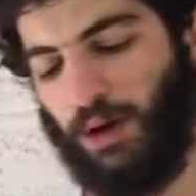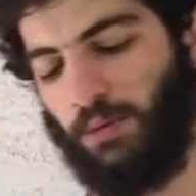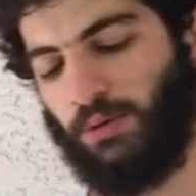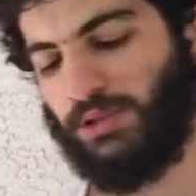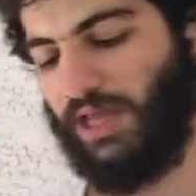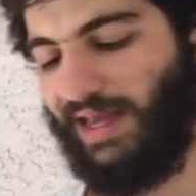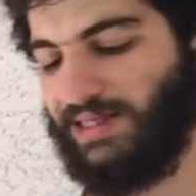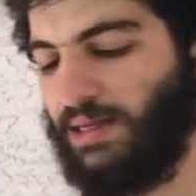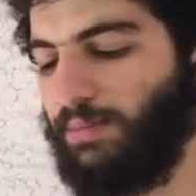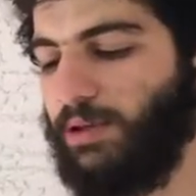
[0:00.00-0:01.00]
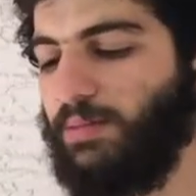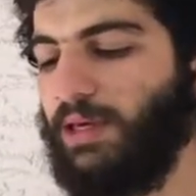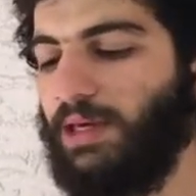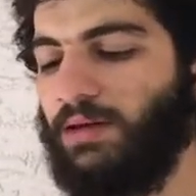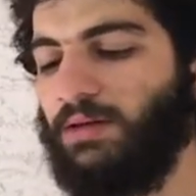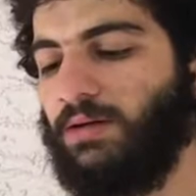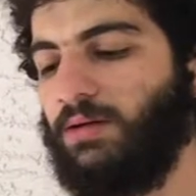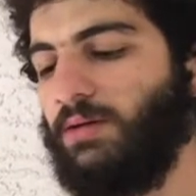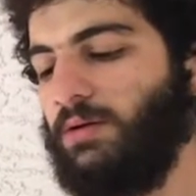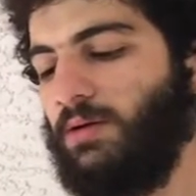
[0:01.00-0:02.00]
bubbles, I simply mean
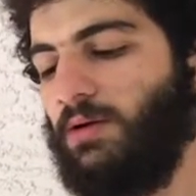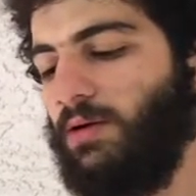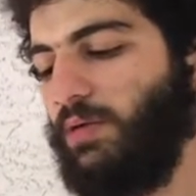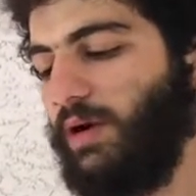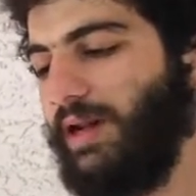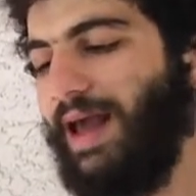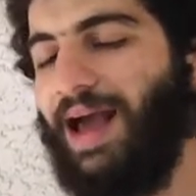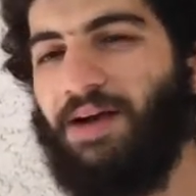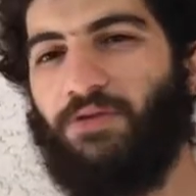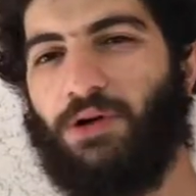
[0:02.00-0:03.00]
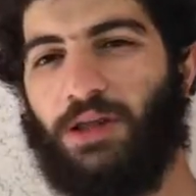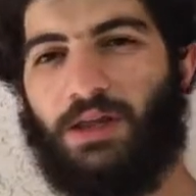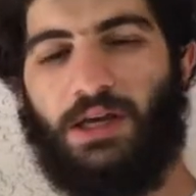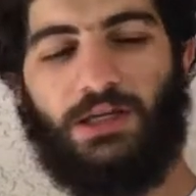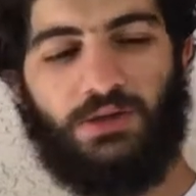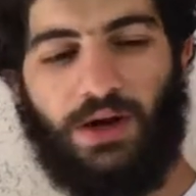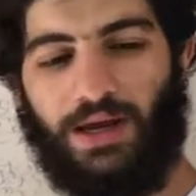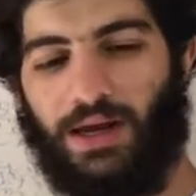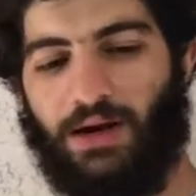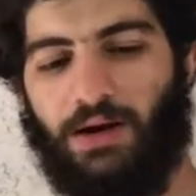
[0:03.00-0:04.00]
we're gonna have one of these
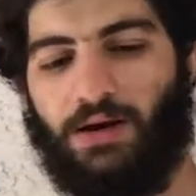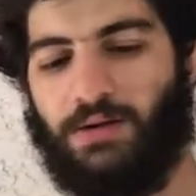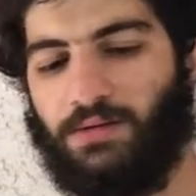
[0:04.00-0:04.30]
right here.